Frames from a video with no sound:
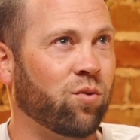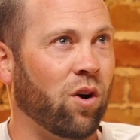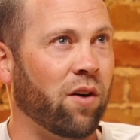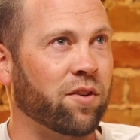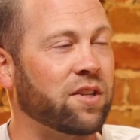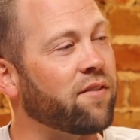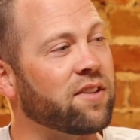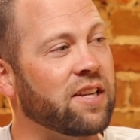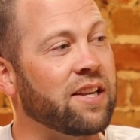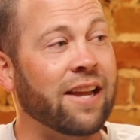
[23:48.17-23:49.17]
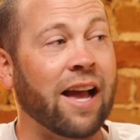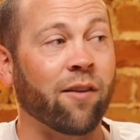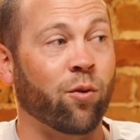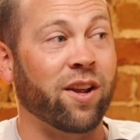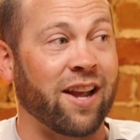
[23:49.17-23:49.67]
or 17
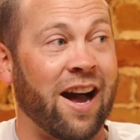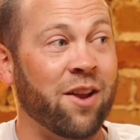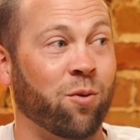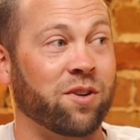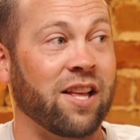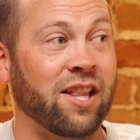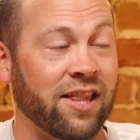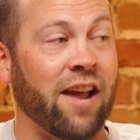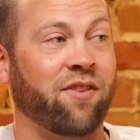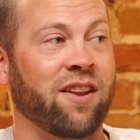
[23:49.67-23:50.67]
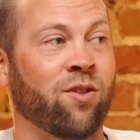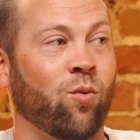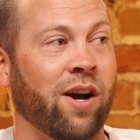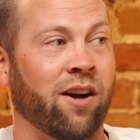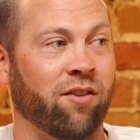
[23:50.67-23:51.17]
California condors left in the
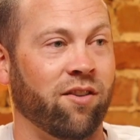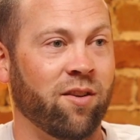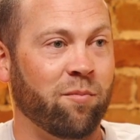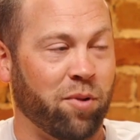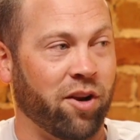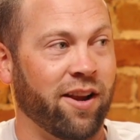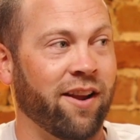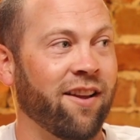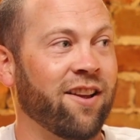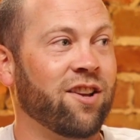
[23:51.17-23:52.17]
wild, period.